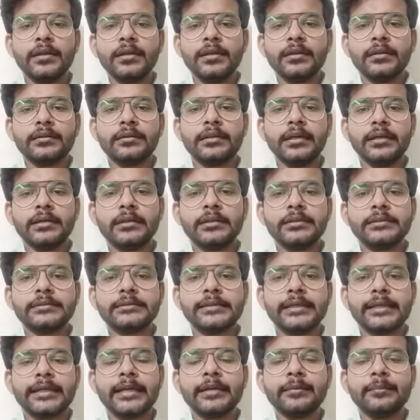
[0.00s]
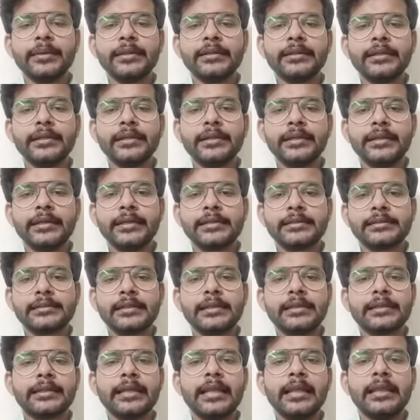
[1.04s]
The second method is
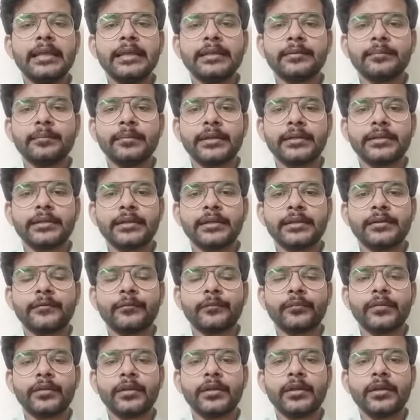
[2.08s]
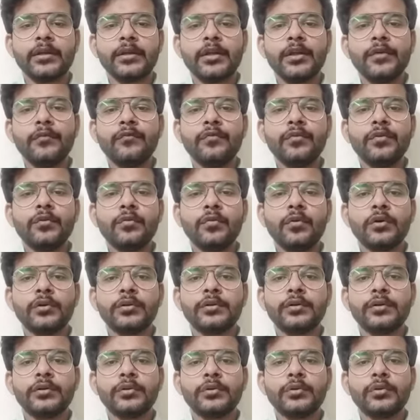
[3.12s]
the length method. If you
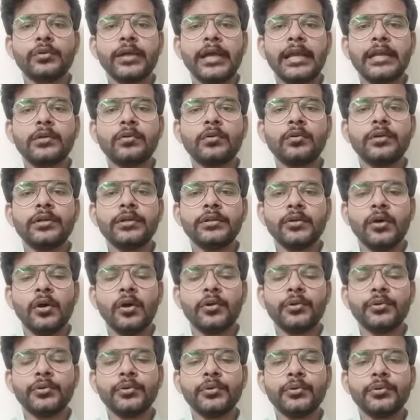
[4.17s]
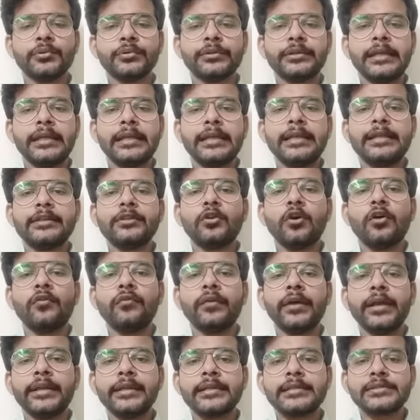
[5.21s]
want to calculate or know the length
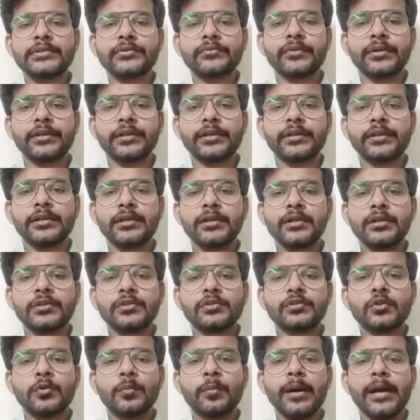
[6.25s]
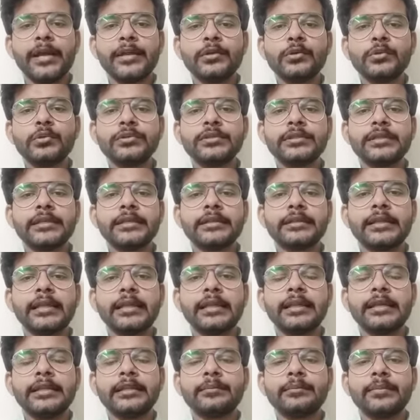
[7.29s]
of any string, so by using the
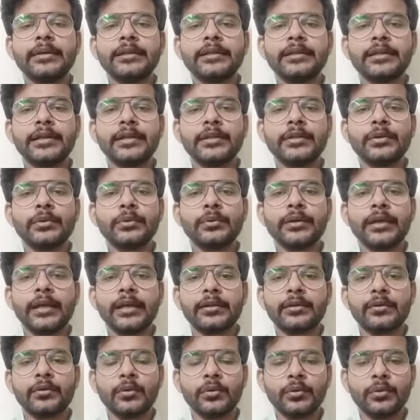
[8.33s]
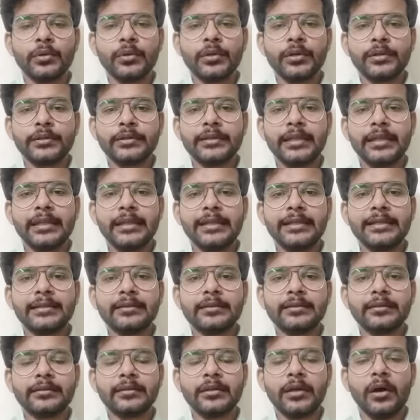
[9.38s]
length method you can know the
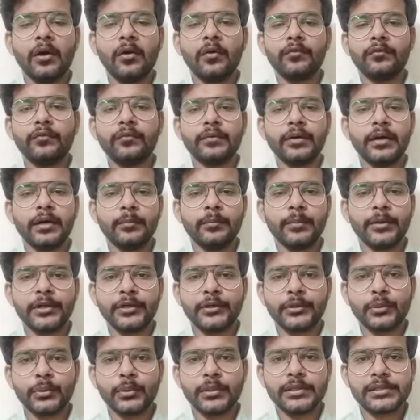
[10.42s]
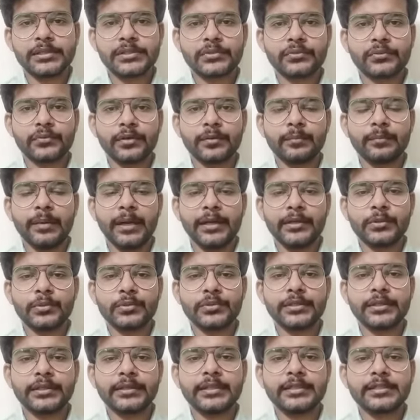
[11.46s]
length of a particular string by
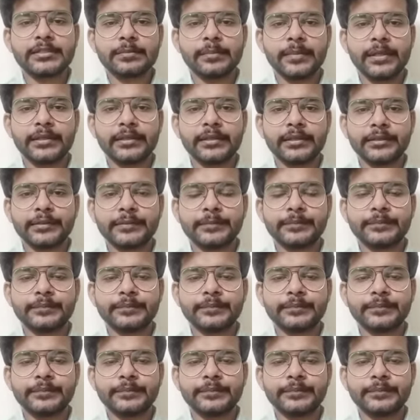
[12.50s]
using this method.